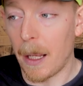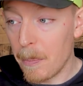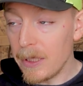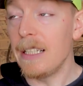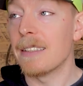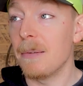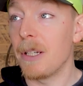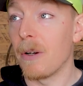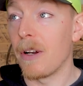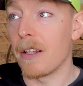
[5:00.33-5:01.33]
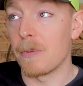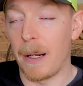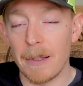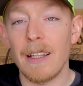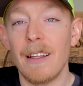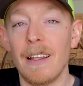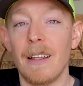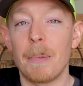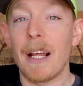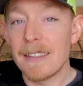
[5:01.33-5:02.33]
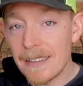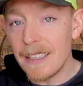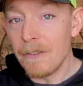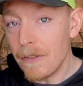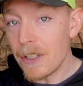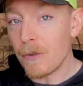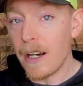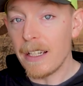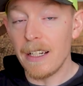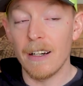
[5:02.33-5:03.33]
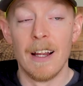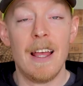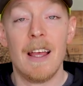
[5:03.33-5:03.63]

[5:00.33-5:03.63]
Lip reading: like, please, can we go to another spot? I'm like, yeah, but I see fish right here.